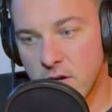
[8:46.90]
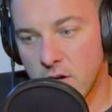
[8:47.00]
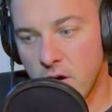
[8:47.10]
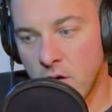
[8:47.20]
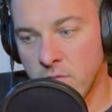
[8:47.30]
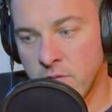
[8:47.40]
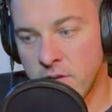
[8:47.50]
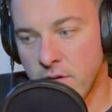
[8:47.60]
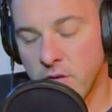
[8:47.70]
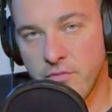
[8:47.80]
on
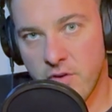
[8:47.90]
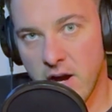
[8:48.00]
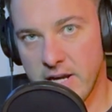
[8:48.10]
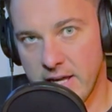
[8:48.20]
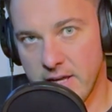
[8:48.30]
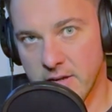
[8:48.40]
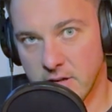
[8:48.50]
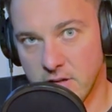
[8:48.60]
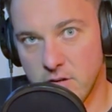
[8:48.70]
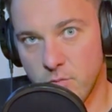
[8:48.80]
Friday
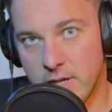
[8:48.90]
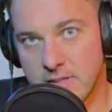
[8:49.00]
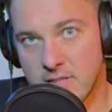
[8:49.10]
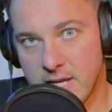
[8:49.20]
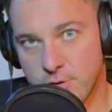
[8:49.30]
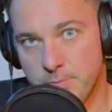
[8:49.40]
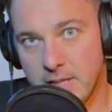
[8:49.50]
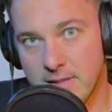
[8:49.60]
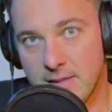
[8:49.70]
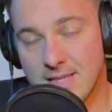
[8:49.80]
when Saints were
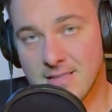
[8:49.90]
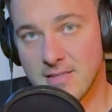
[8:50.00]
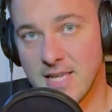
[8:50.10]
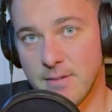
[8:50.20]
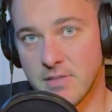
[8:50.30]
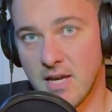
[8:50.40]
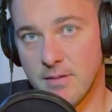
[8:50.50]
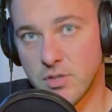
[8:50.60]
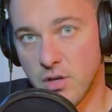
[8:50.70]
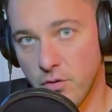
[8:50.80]
playing Leeds, at the same
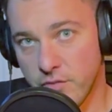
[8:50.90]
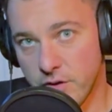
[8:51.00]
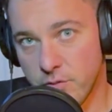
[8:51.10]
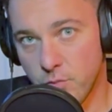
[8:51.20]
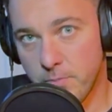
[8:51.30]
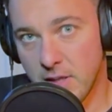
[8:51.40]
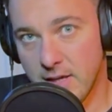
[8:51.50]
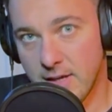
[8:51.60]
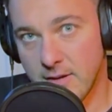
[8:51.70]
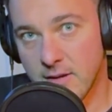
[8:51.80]
time Salford were
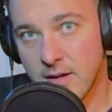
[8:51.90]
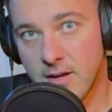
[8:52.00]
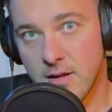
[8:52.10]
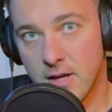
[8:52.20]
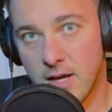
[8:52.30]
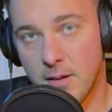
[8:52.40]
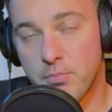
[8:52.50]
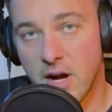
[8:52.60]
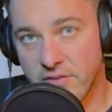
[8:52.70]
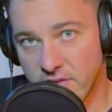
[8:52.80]
playing
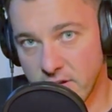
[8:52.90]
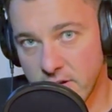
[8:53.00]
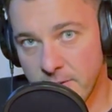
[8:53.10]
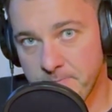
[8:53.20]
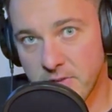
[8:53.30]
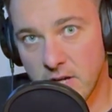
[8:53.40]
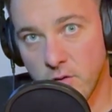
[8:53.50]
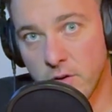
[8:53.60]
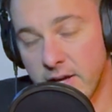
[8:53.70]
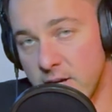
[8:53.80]
Bradford and
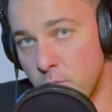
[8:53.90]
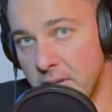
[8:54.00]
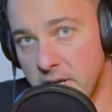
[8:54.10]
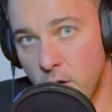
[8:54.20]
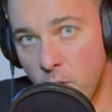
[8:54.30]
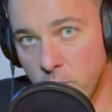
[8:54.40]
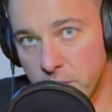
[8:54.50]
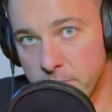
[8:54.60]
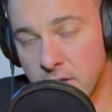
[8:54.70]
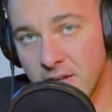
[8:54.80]
Hull KR were playing
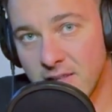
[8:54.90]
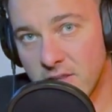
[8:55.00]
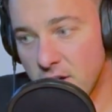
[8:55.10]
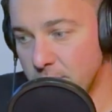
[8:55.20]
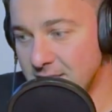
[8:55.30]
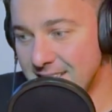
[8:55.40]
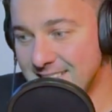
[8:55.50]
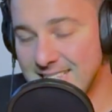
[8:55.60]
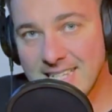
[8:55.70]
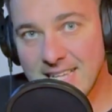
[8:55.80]
Oldham. The commentators
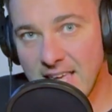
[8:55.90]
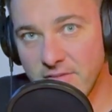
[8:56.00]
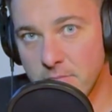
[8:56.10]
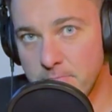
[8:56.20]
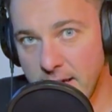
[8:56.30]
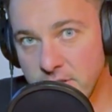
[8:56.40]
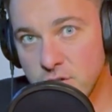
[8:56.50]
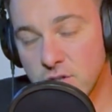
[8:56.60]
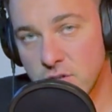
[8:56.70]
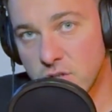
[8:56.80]
didn't even
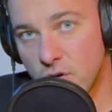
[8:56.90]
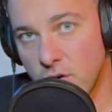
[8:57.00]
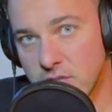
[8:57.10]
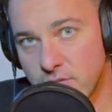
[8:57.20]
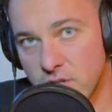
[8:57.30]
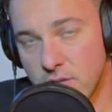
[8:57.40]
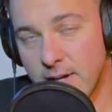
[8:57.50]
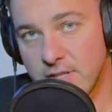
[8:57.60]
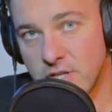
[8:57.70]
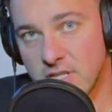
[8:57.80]
mention the scores of the
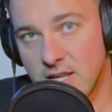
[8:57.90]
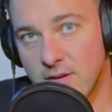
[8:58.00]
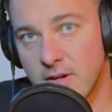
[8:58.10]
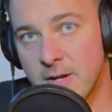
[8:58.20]
matches. Now,